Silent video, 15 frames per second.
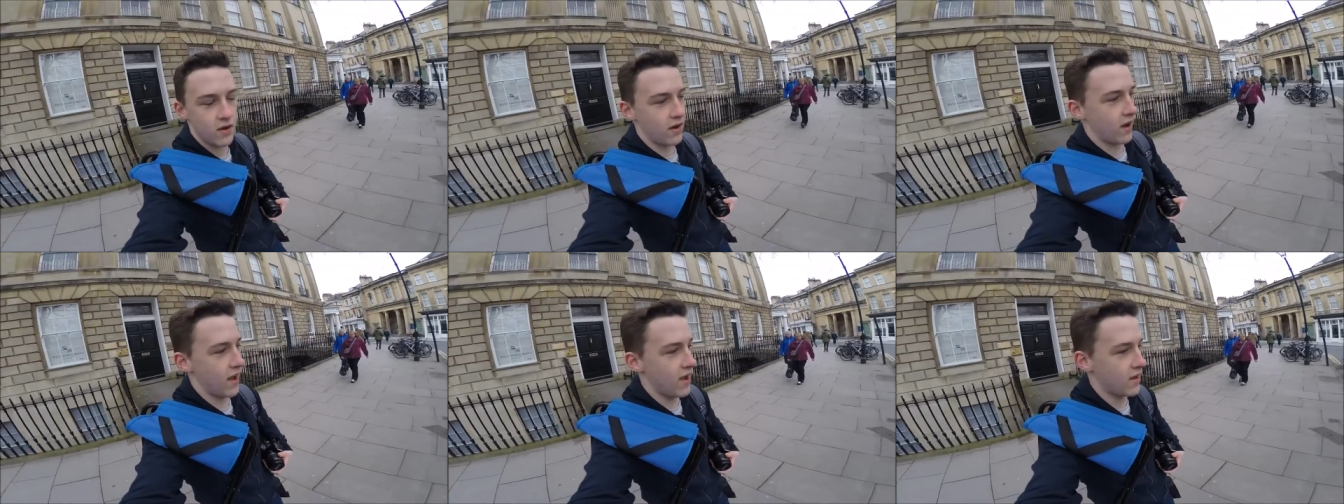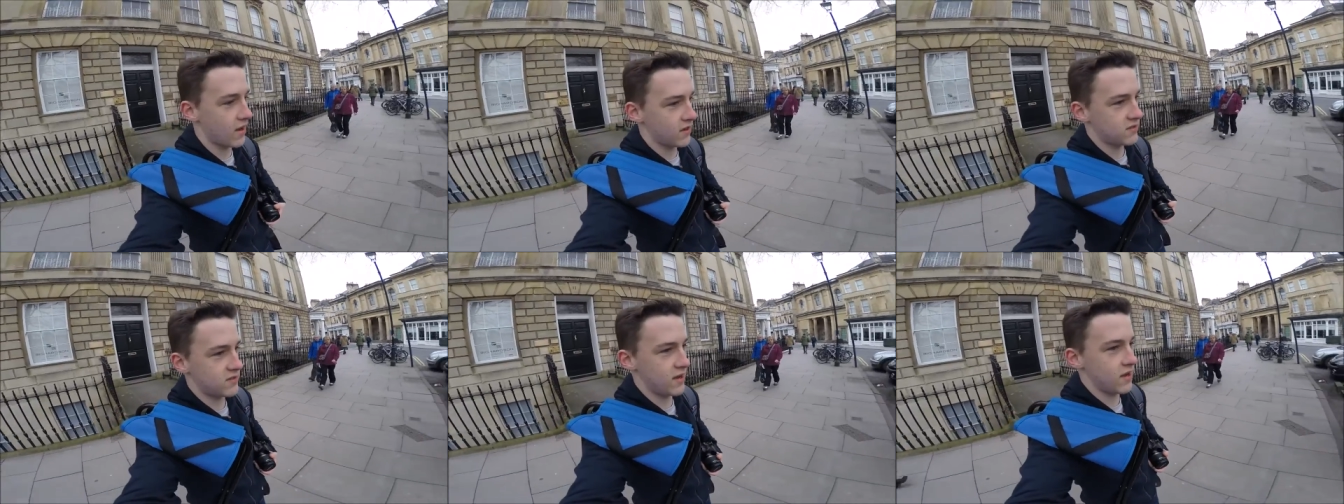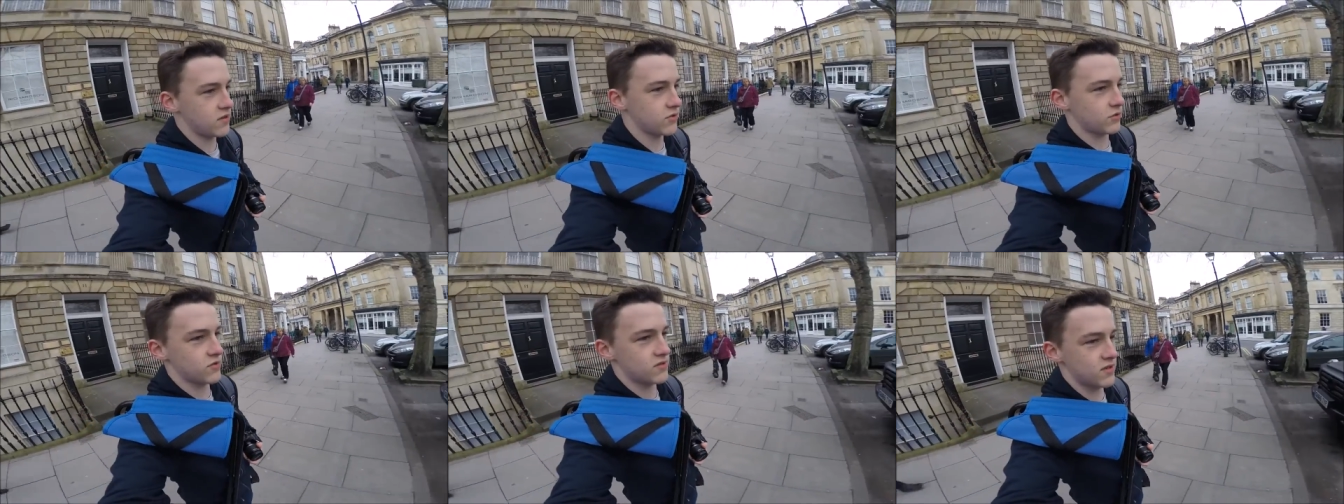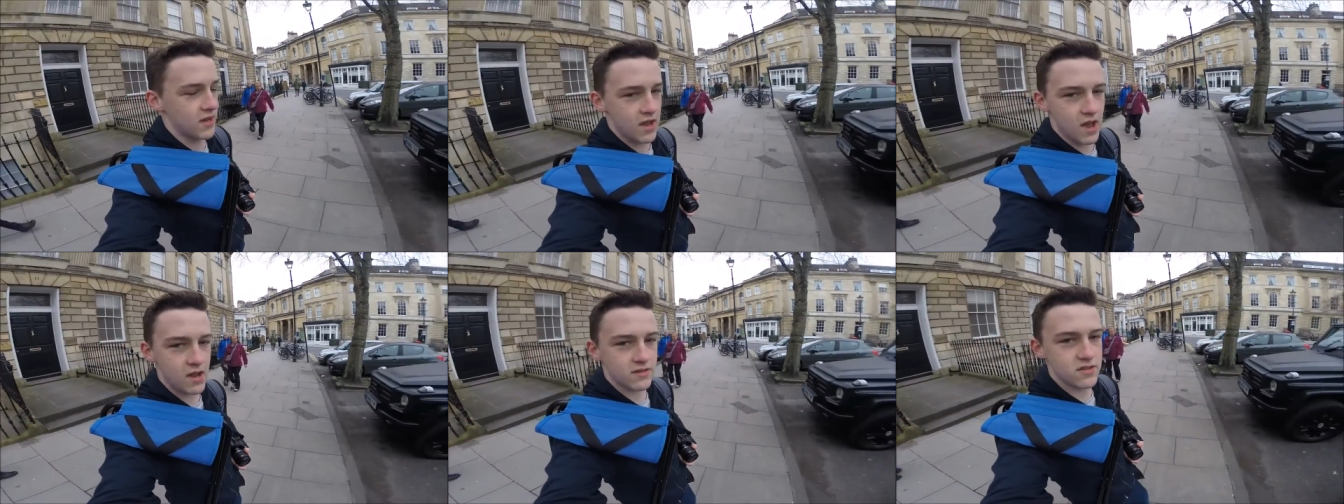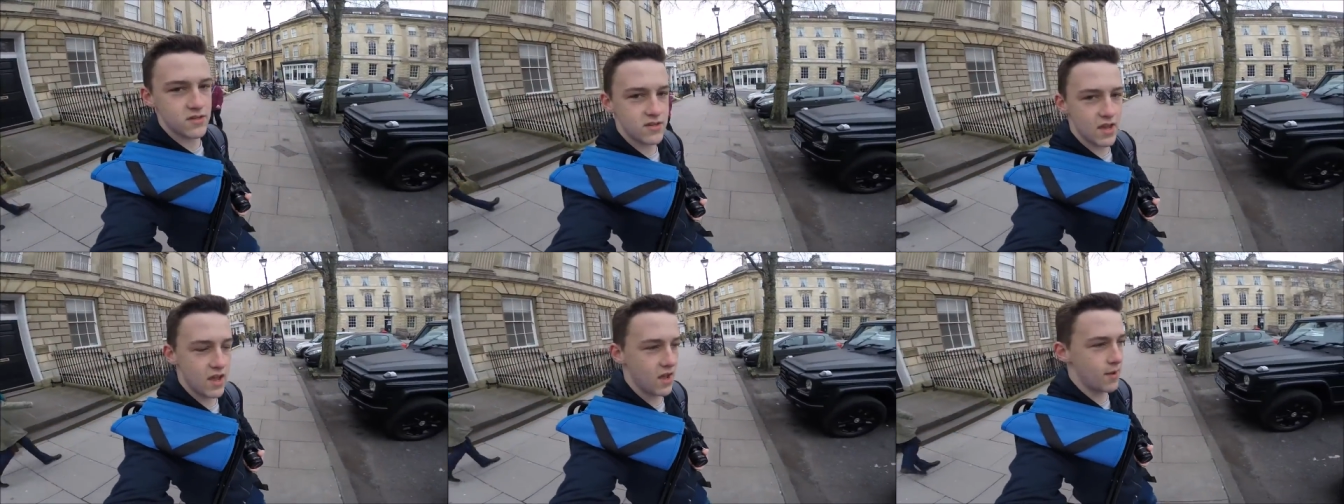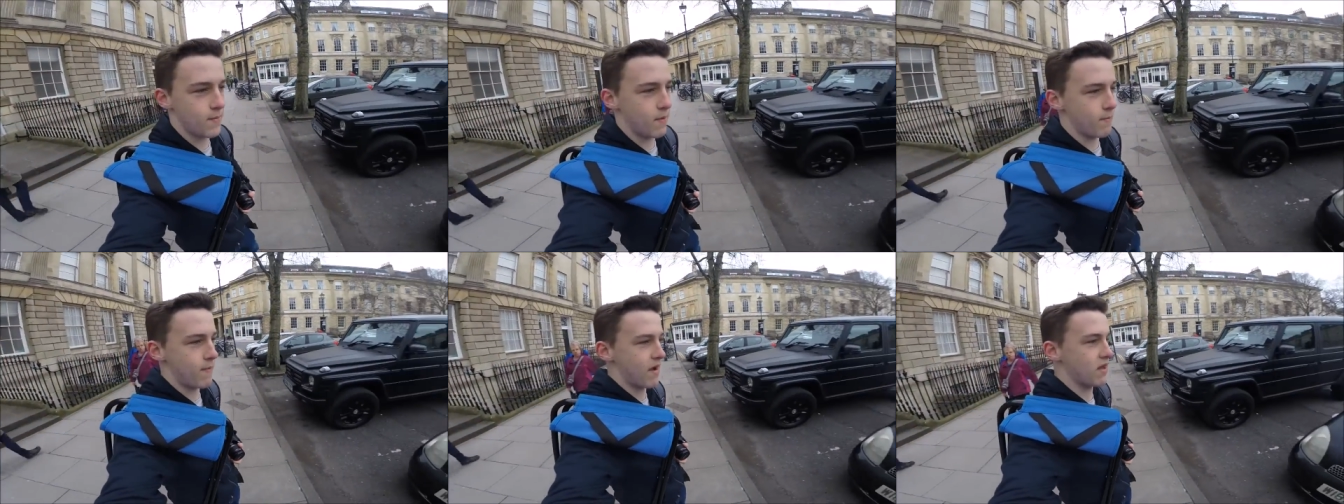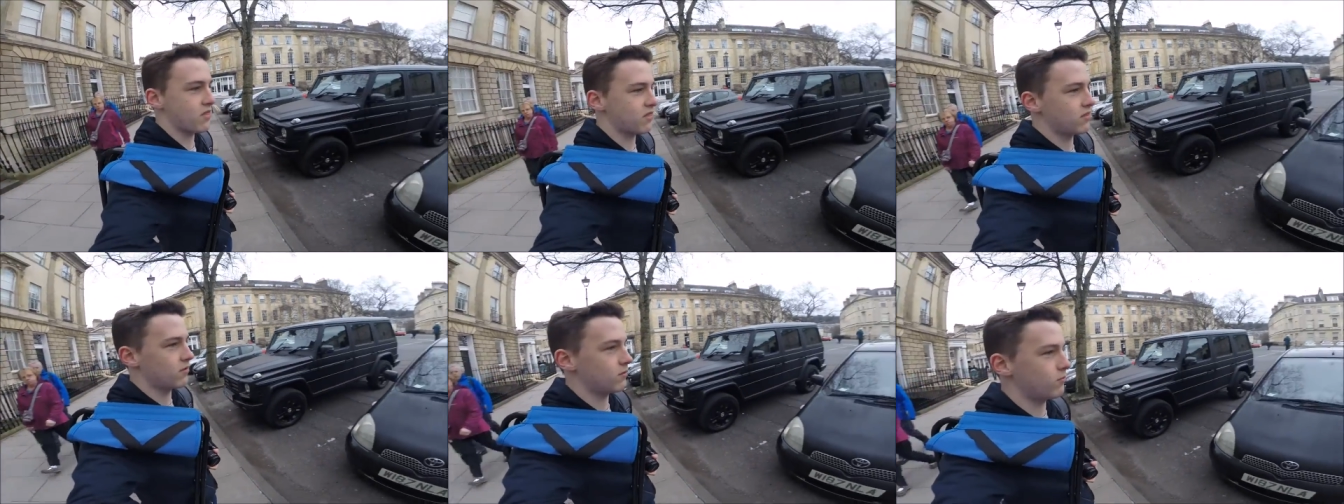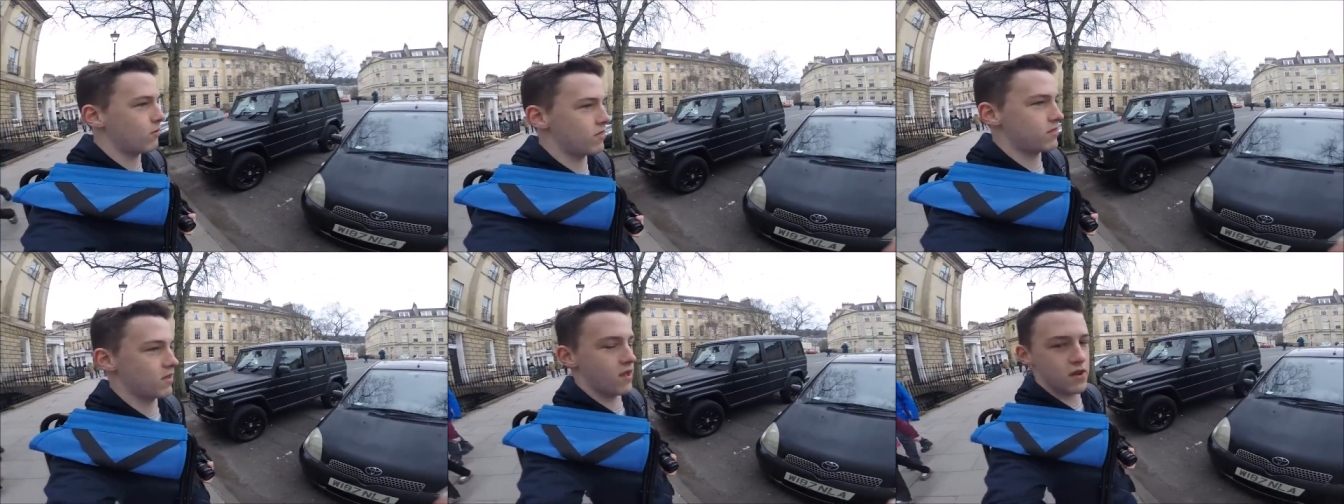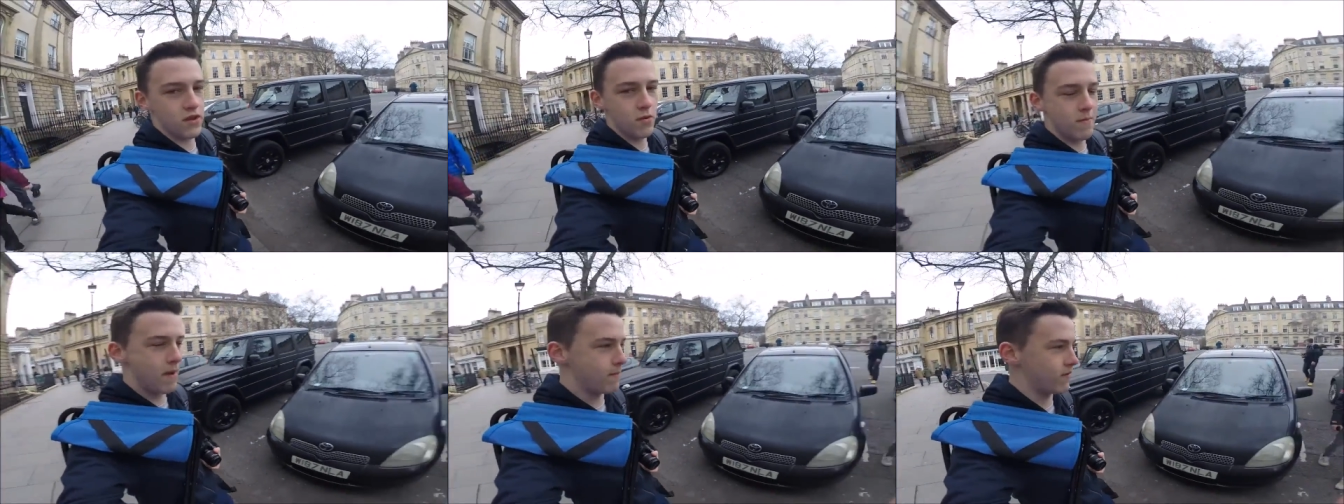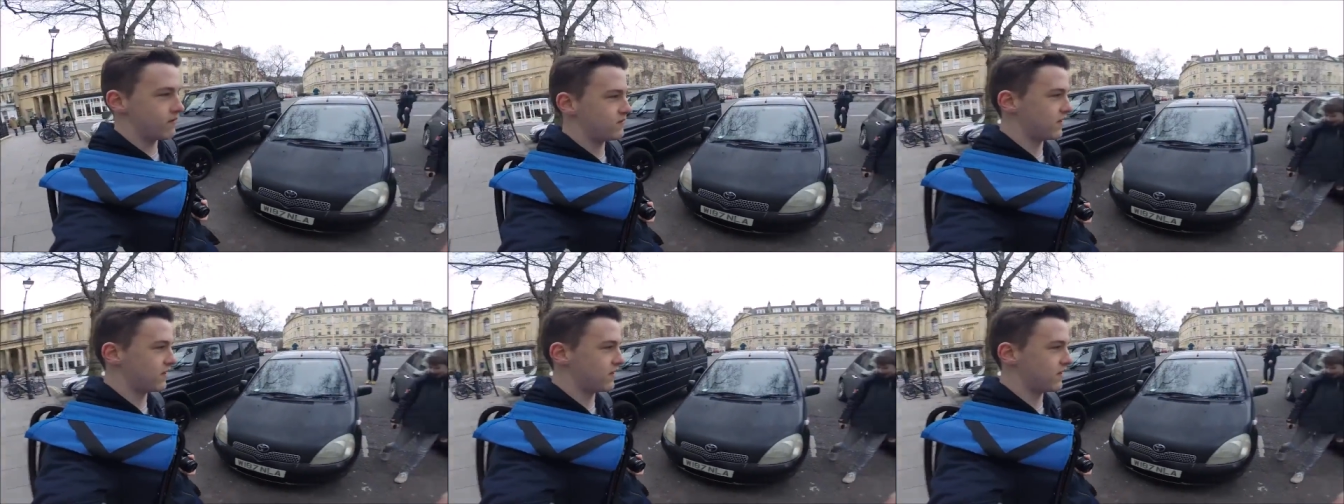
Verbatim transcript: Right, hey guys, TH Autos here, and today I'm in Bath with a new member